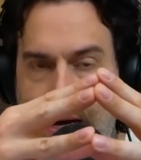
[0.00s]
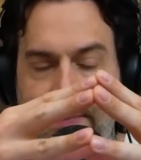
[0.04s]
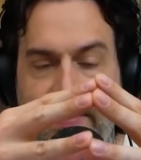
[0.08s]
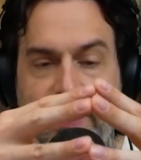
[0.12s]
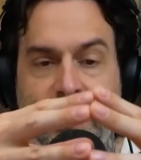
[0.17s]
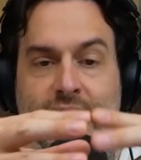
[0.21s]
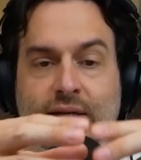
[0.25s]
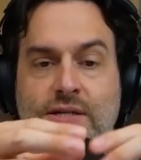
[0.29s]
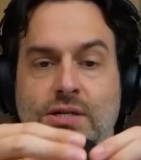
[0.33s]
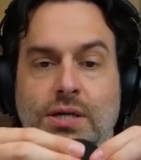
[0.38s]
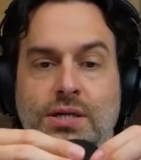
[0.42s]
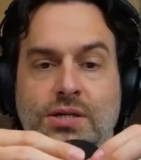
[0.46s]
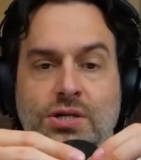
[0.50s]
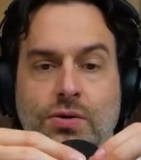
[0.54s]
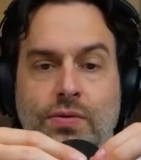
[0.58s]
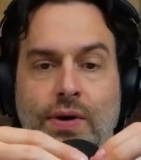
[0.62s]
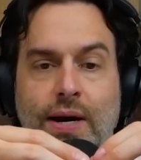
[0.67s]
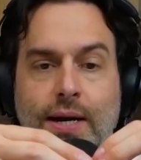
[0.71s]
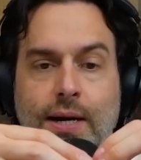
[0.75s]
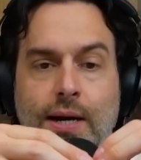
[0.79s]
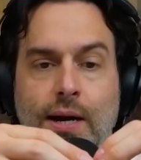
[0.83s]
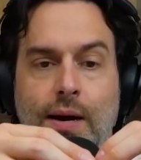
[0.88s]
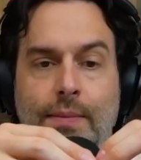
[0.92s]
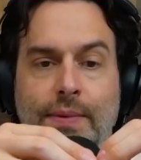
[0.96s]
I mean, it's a
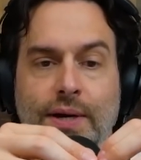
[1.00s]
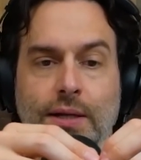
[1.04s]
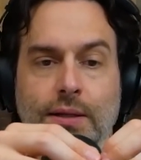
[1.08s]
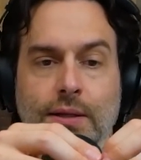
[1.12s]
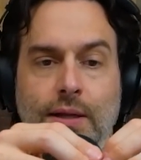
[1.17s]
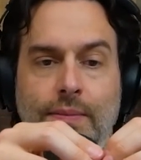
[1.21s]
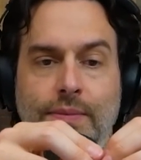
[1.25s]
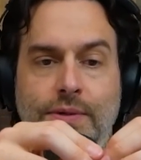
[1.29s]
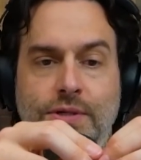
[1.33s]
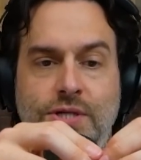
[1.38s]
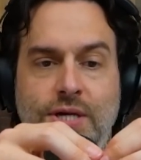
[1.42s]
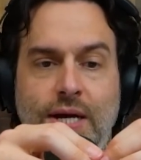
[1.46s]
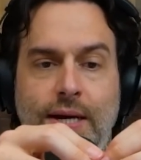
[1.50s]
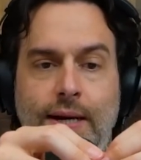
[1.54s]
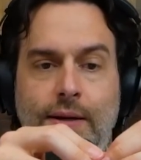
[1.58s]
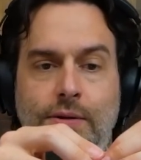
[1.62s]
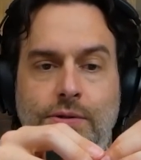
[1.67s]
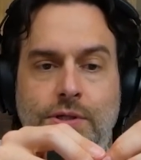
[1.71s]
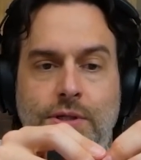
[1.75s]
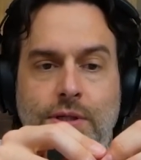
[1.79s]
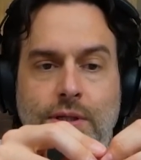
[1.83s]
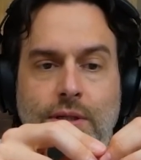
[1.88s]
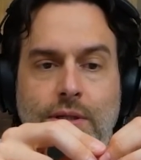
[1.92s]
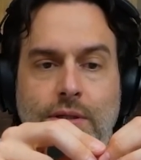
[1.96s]
great comedy club. And shout
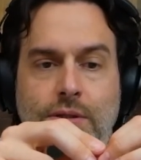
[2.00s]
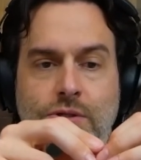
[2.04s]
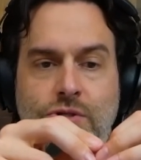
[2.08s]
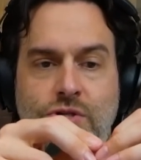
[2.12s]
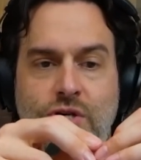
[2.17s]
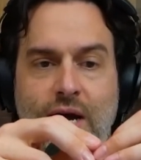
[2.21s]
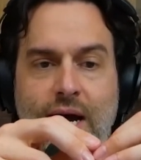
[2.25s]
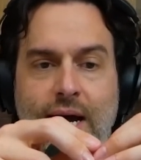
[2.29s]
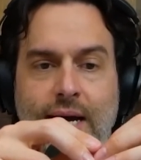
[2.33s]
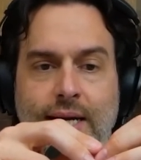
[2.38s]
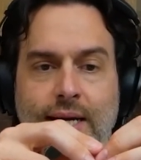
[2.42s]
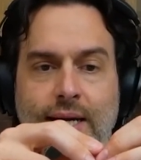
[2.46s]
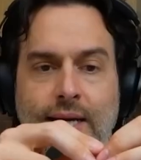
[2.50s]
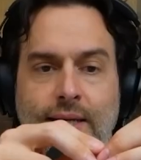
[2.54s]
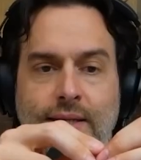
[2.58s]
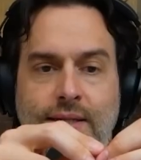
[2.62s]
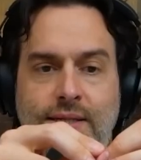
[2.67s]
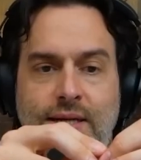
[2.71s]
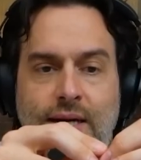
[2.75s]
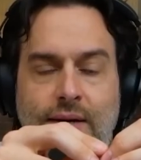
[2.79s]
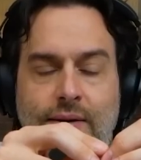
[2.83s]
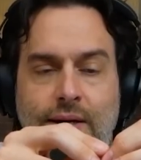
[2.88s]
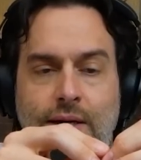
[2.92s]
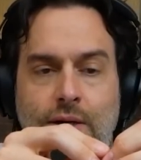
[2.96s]
out to Jack and
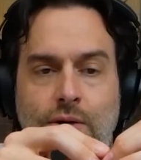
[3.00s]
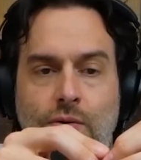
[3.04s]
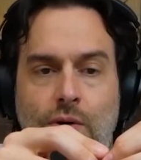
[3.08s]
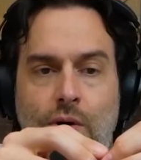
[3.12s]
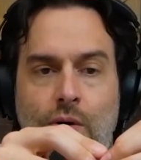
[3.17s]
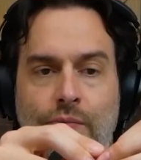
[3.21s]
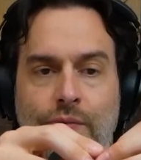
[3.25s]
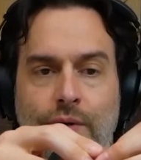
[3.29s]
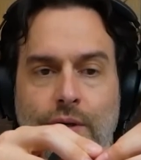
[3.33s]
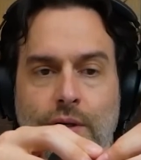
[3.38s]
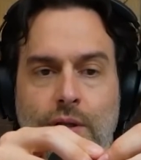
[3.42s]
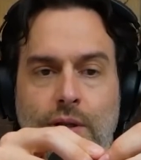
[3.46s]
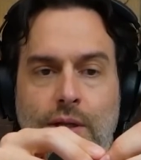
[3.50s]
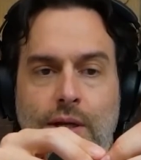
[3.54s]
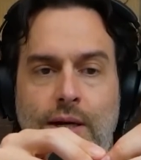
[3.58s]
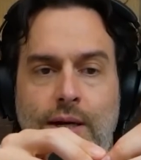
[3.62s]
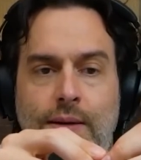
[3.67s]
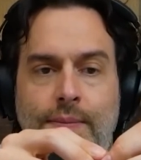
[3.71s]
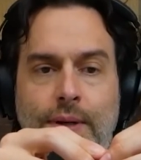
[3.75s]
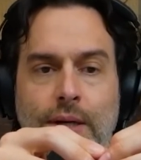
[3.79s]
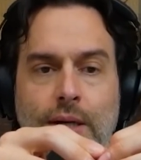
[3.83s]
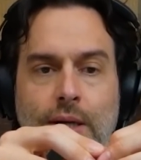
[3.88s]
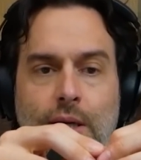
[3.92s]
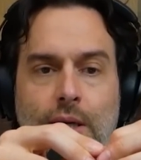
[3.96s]
Terry who own the
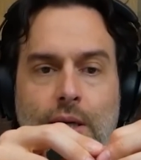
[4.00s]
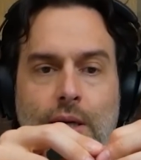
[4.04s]
club.